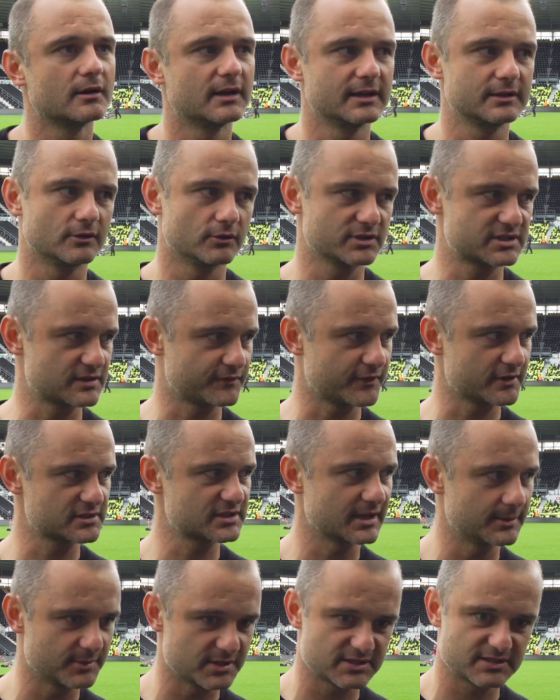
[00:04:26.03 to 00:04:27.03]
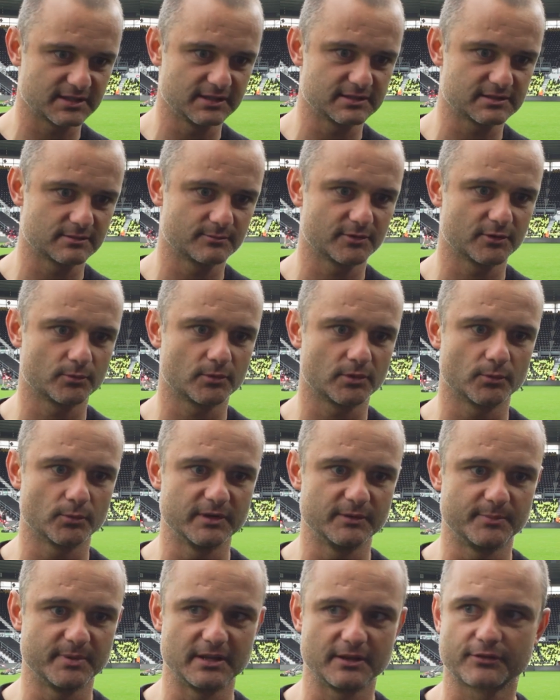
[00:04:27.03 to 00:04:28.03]
I know it's the first game of the season, but what
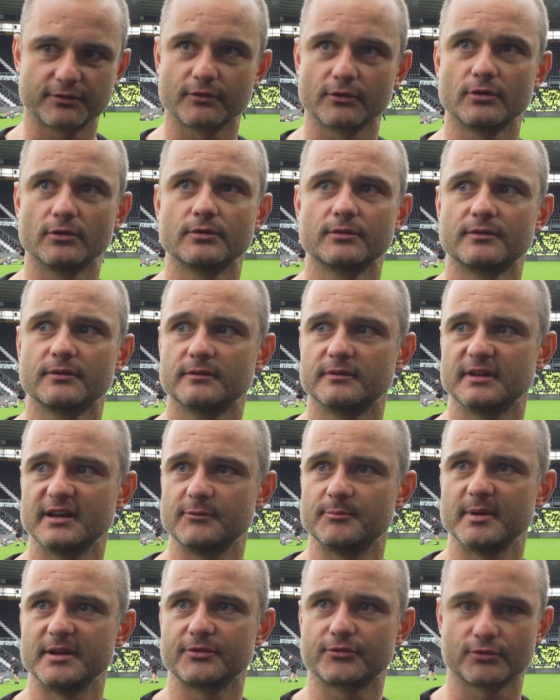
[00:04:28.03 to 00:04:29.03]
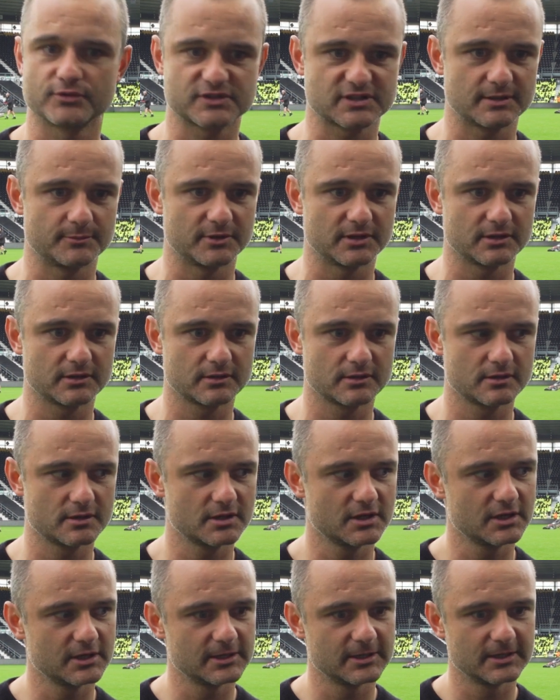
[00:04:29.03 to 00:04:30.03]
we've been through, they've been through similar.
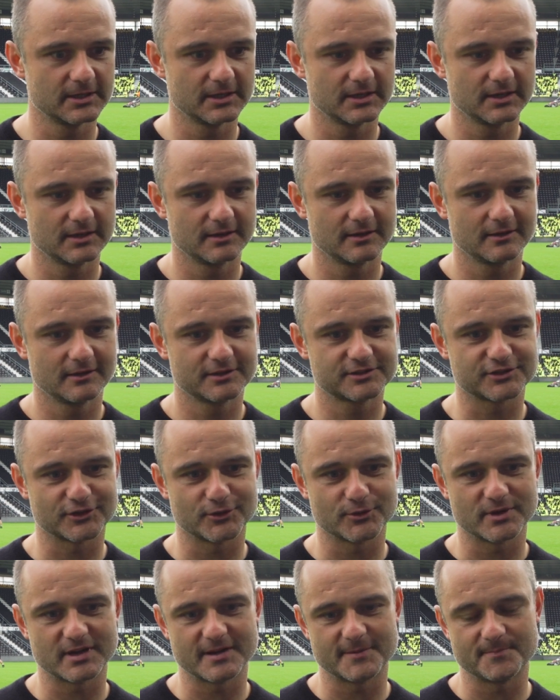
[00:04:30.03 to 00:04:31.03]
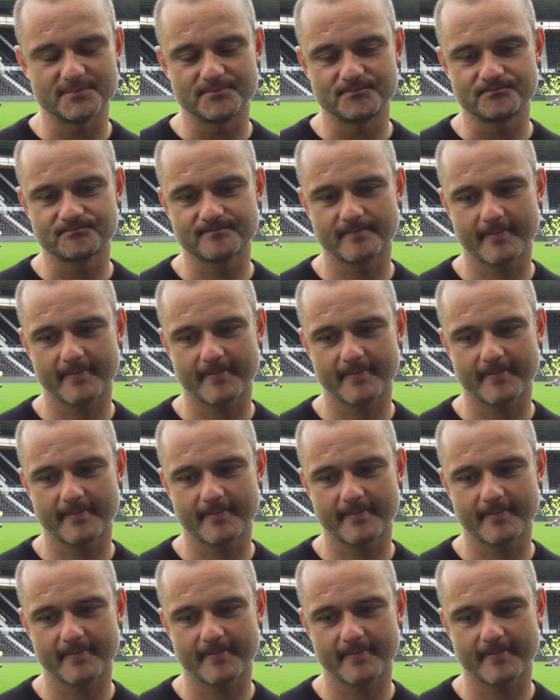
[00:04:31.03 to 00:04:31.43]
So, I don't